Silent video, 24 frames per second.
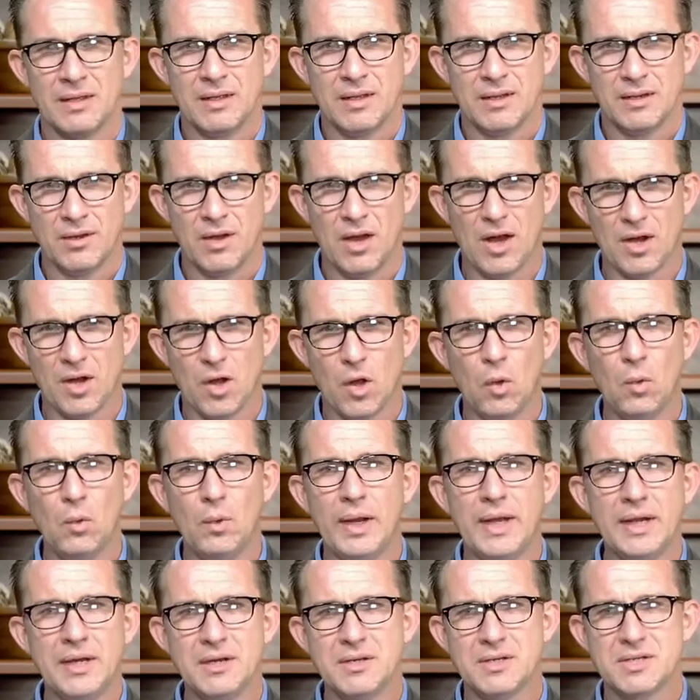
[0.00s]
Not
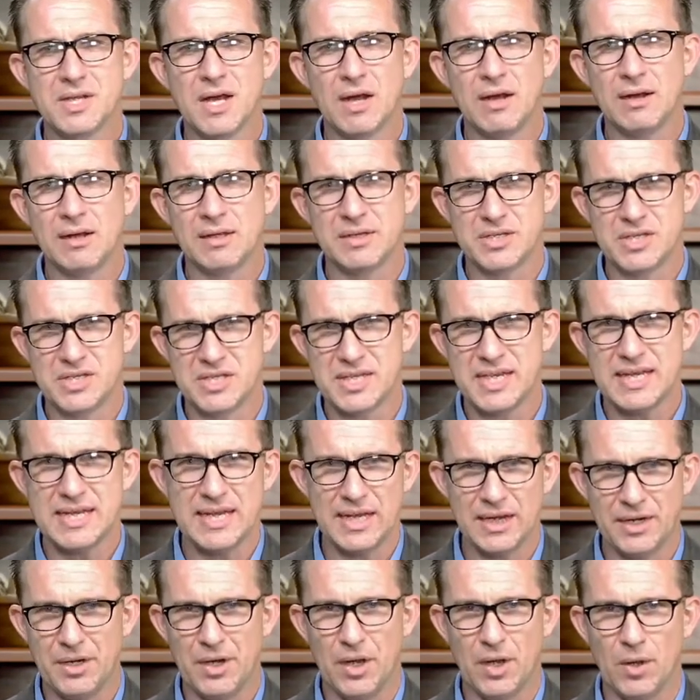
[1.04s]
only does God see
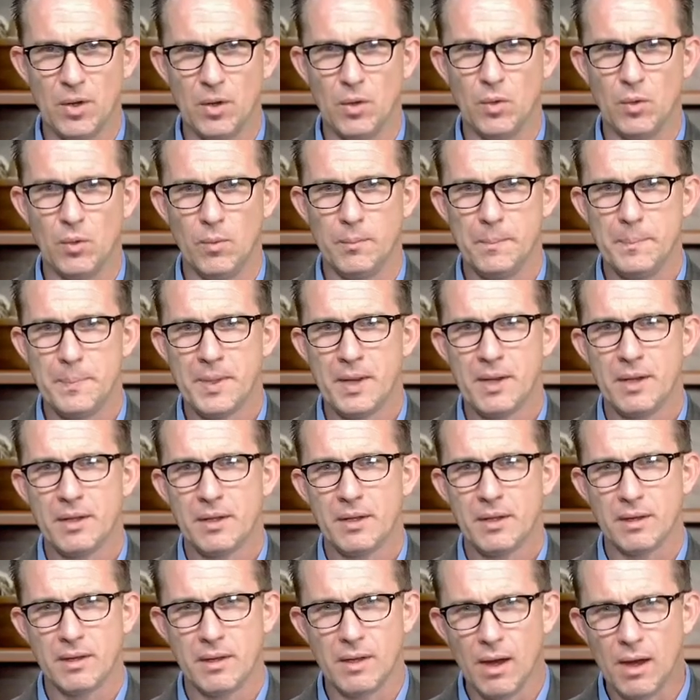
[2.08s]
and know,
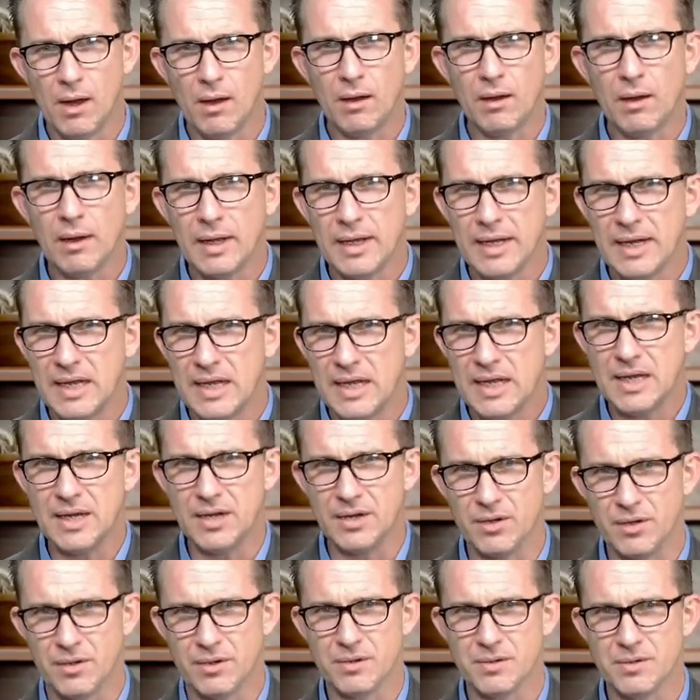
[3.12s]
God
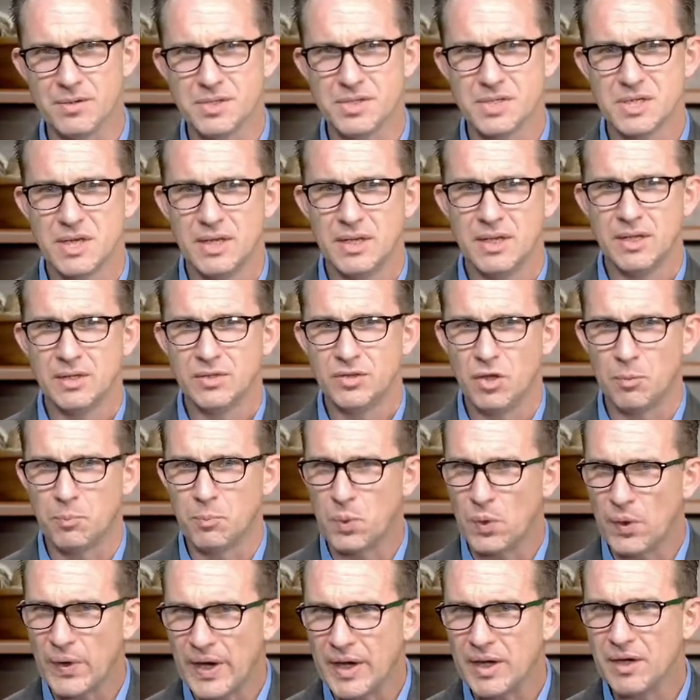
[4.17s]
hears the
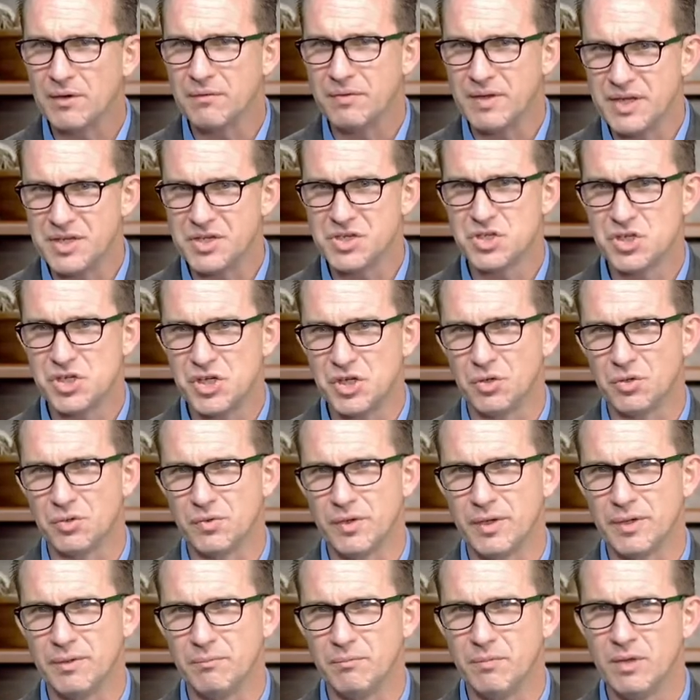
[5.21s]
prayer of His
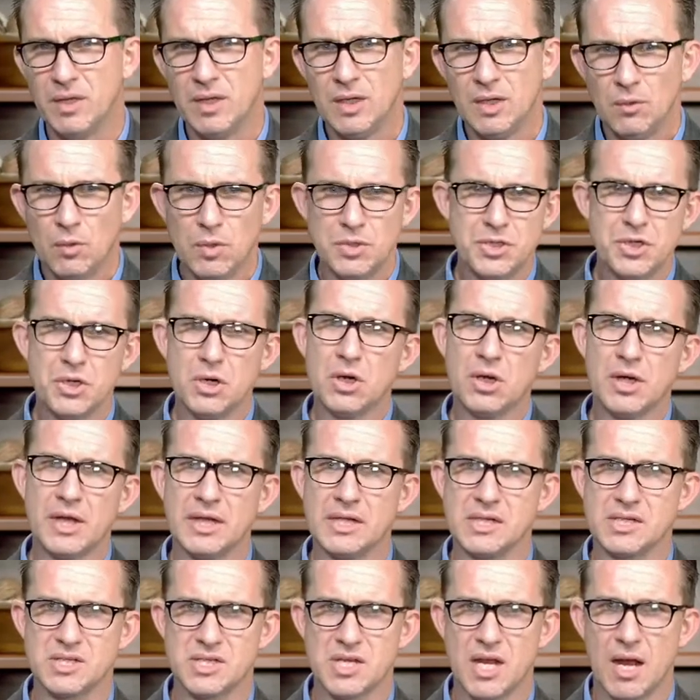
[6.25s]
children. Would you look
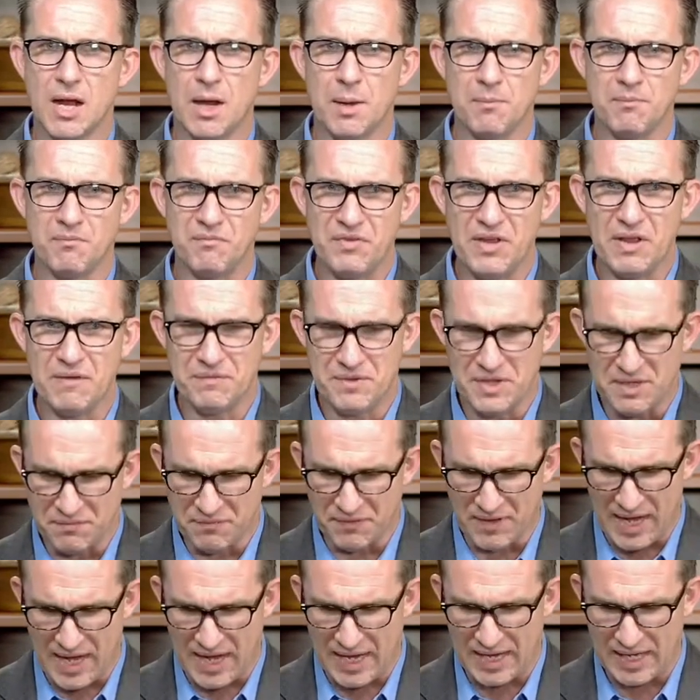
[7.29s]
in Psalm
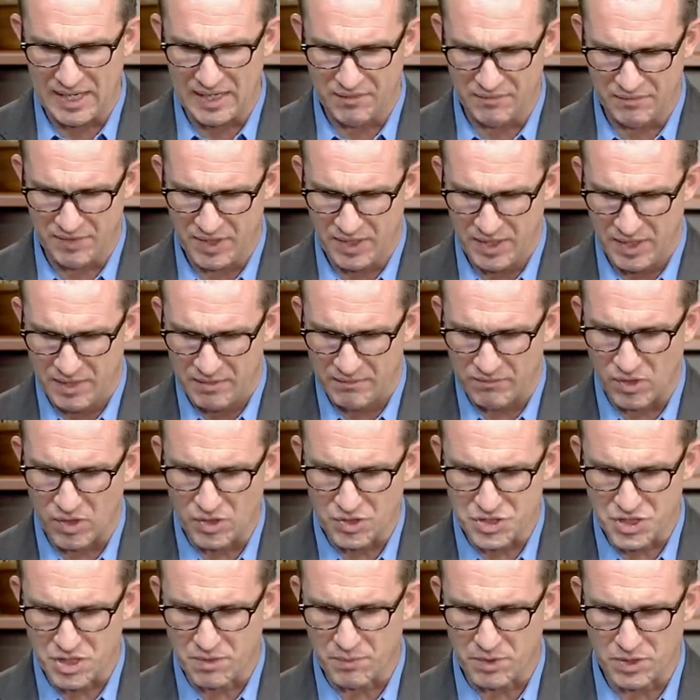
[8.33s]
55,
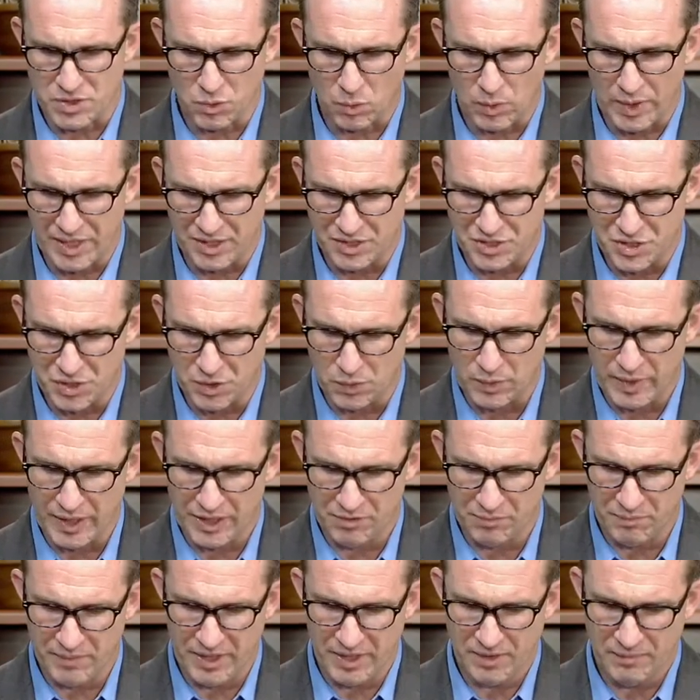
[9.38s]
verse number 22
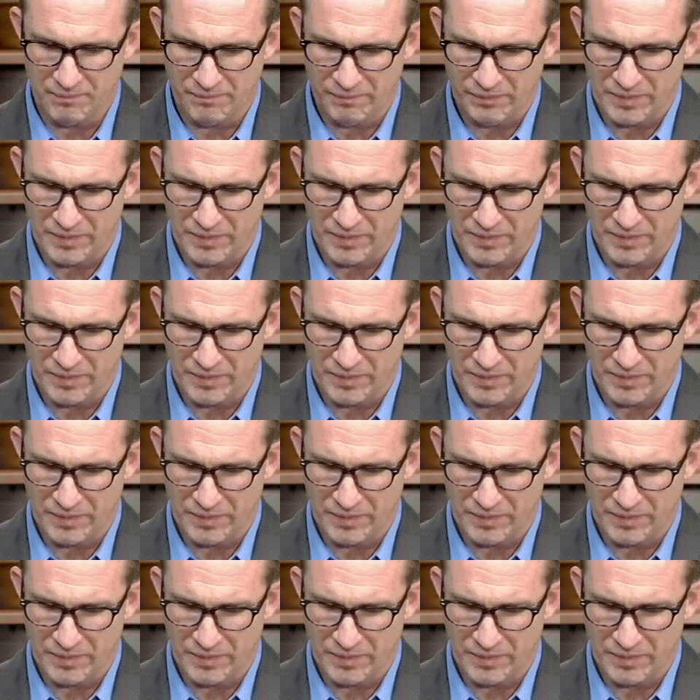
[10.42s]
with me?